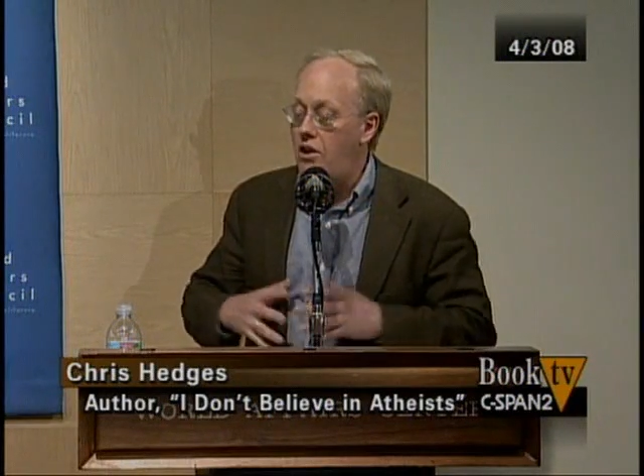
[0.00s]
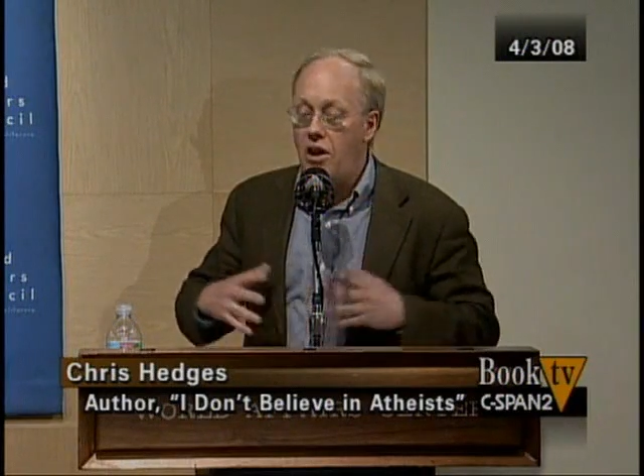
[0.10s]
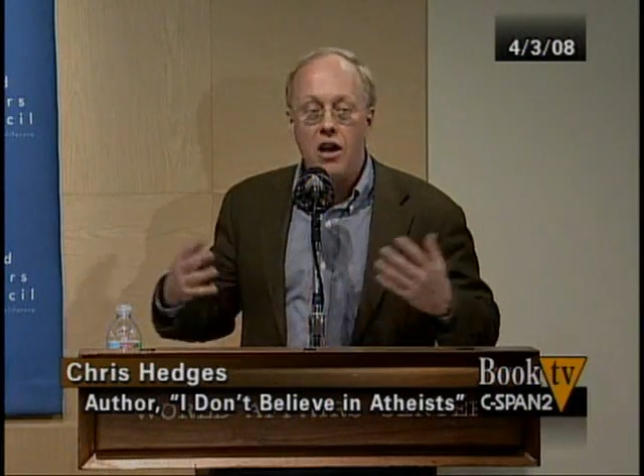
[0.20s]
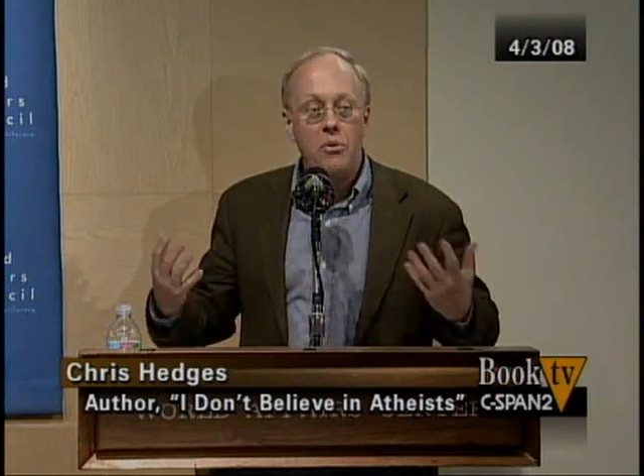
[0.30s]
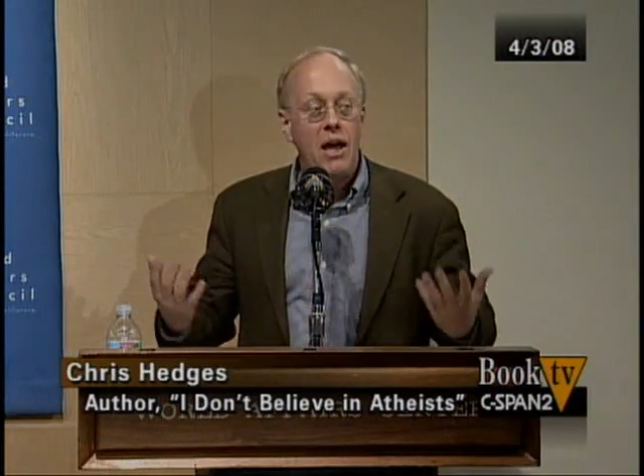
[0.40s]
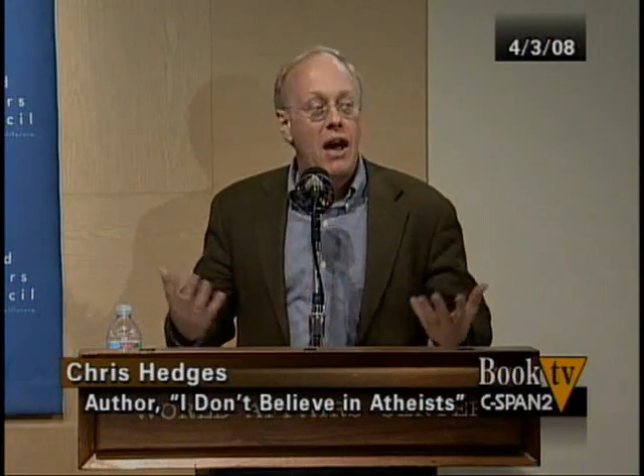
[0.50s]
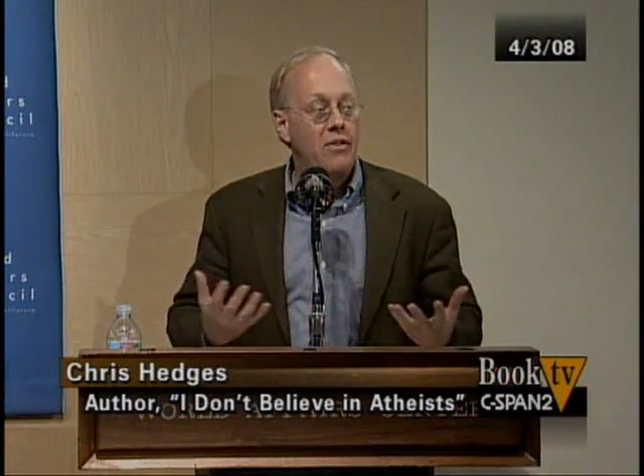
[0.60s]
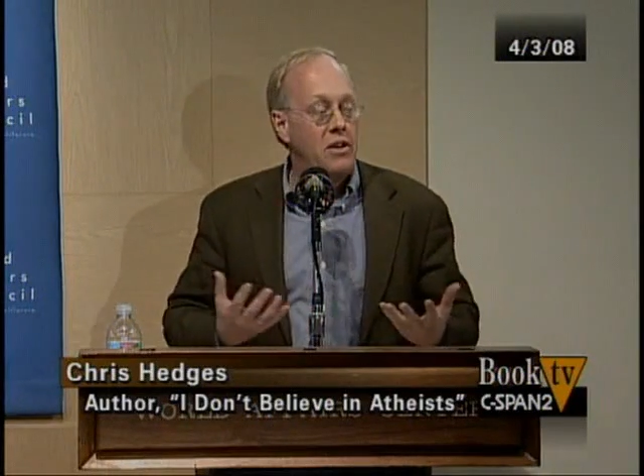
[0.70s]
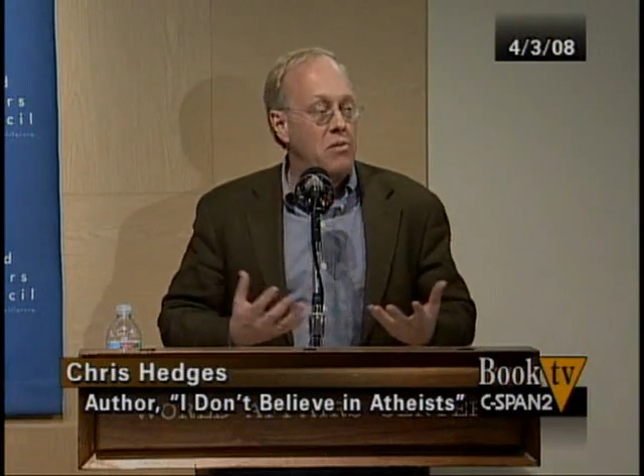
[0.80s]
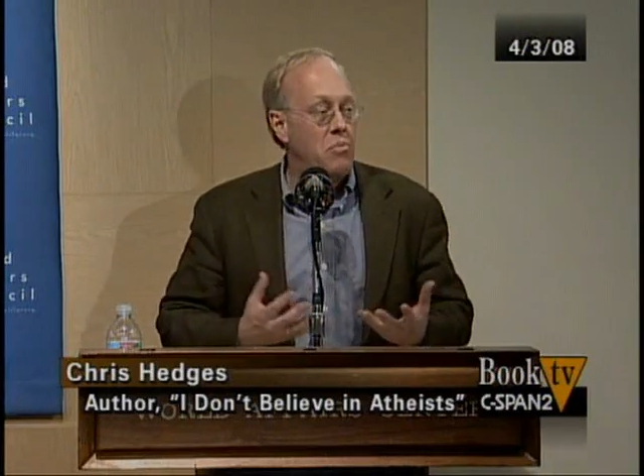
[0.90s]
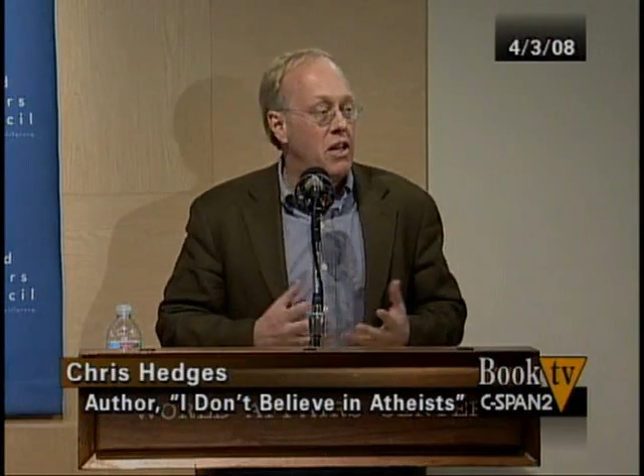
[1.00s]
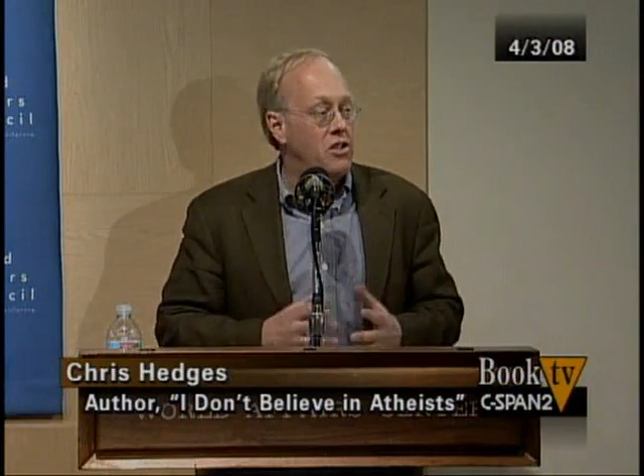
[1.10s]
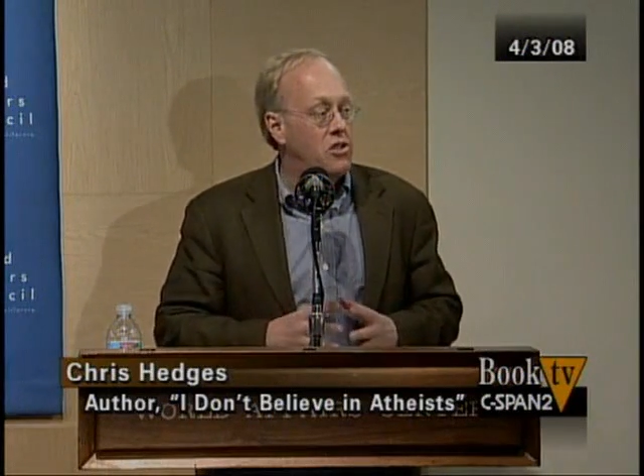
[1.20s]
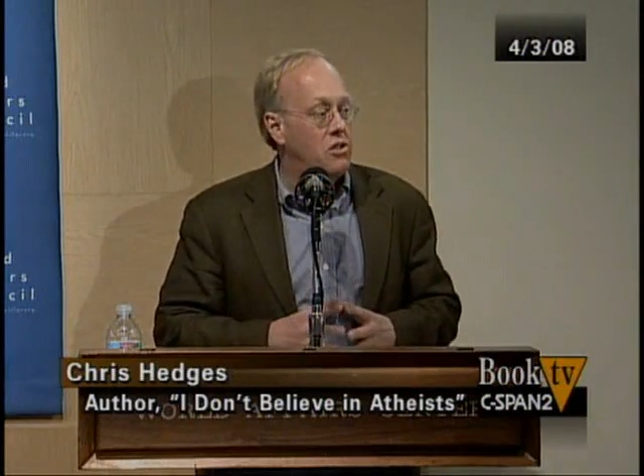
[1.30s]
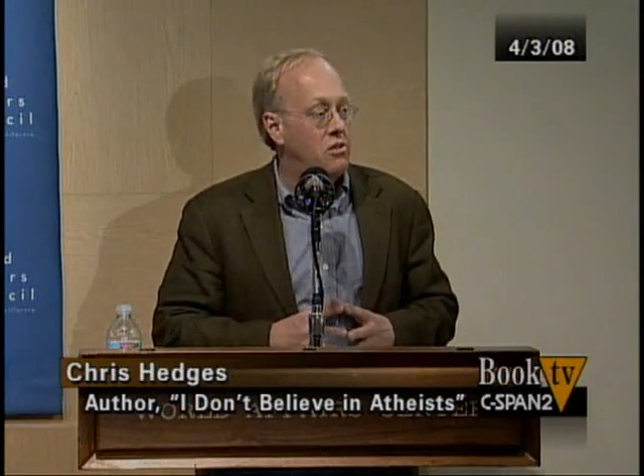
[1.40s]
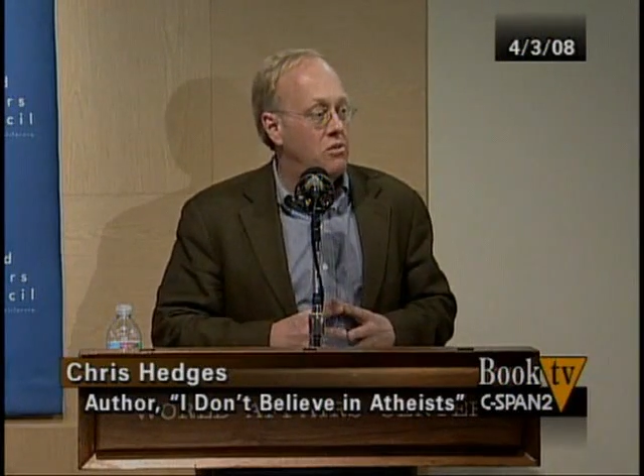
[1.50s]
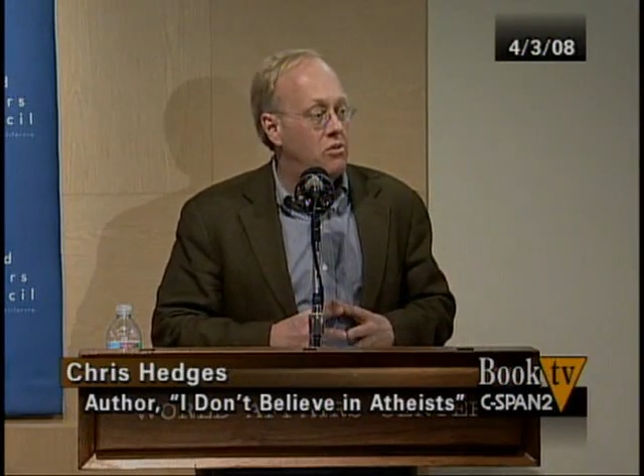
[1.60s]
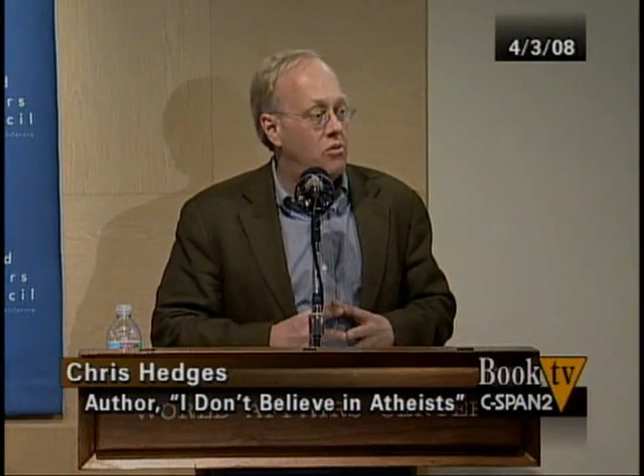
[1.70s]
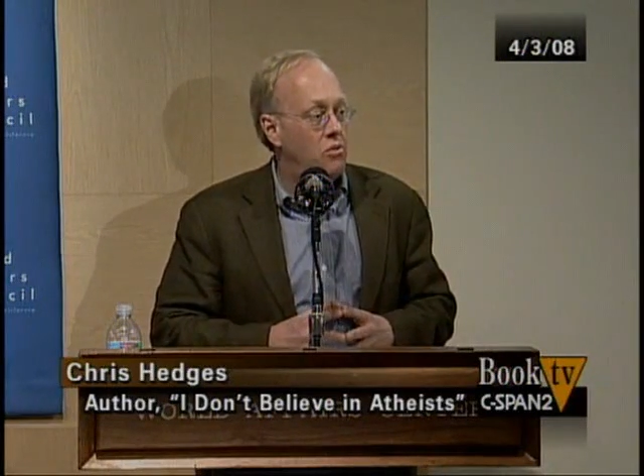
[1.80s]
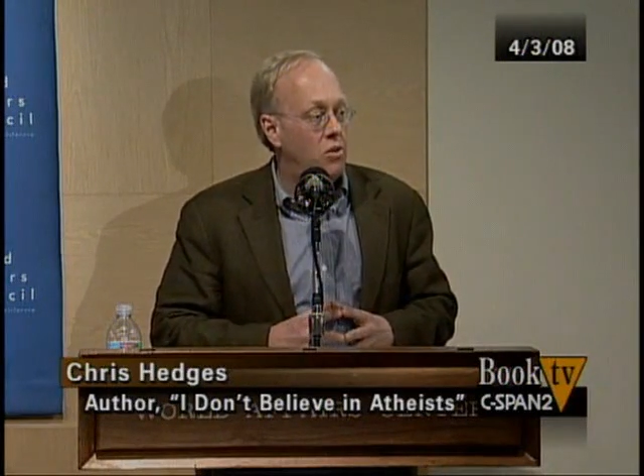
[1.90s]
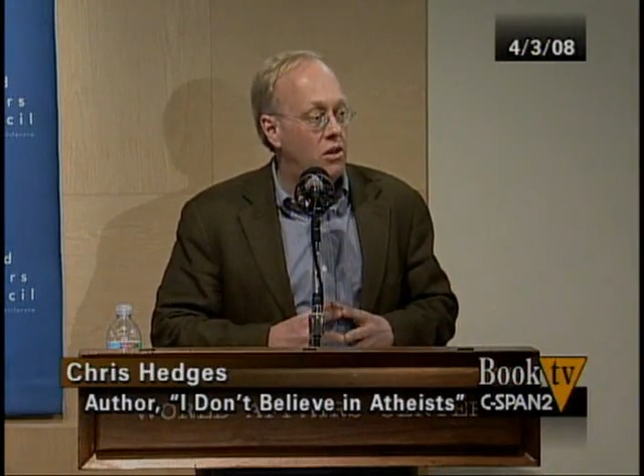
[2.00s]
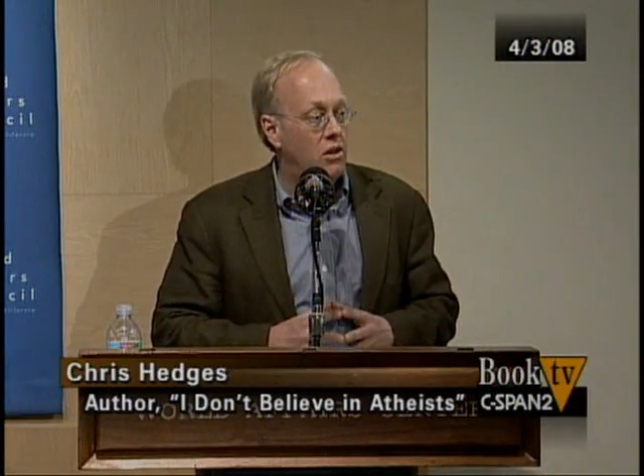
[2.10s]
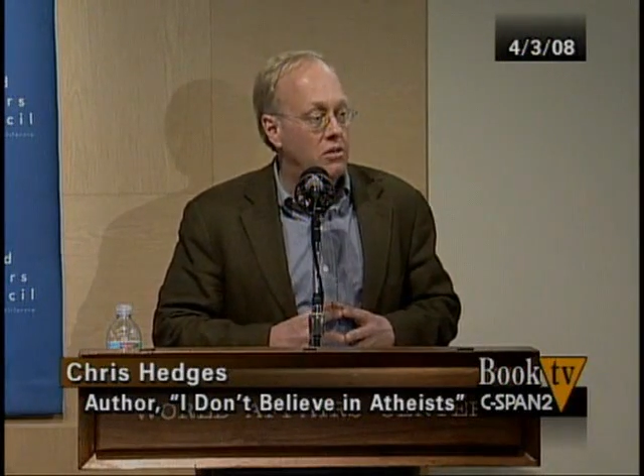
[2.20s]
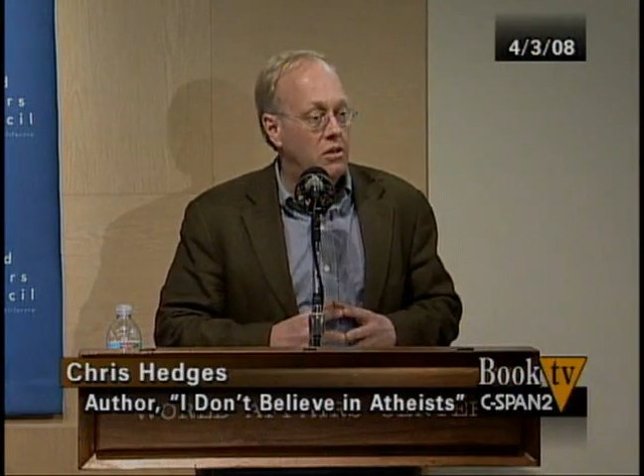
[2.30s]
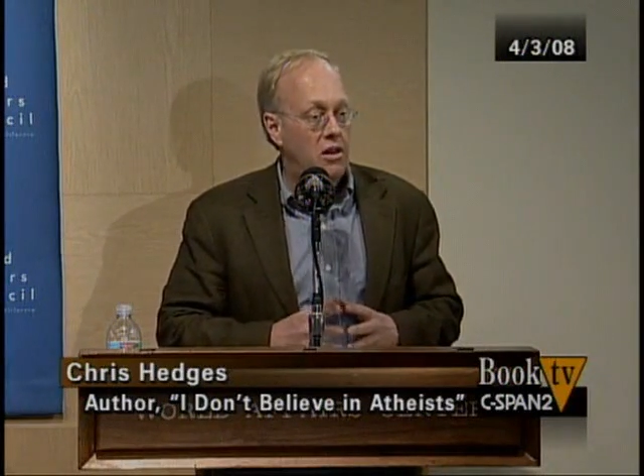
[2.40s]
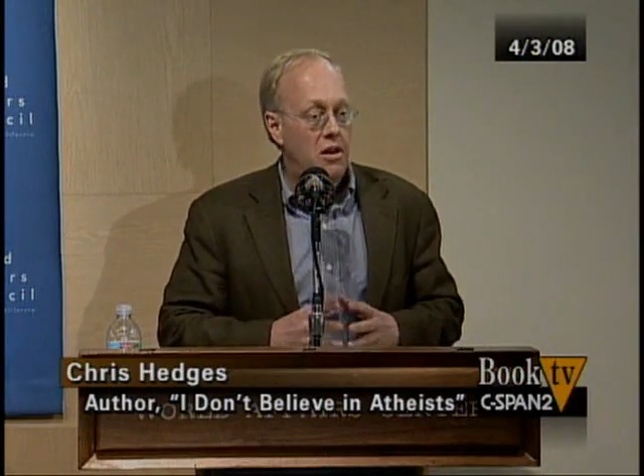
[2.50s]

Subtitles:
non-reality-based world.